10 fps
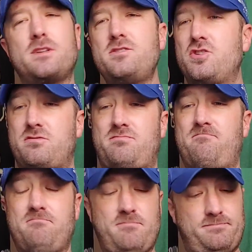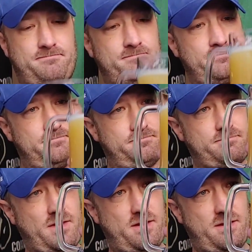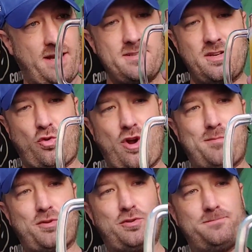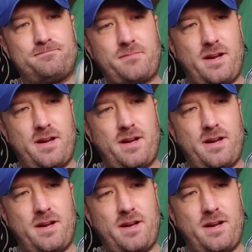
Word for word: It's just nice and tropical.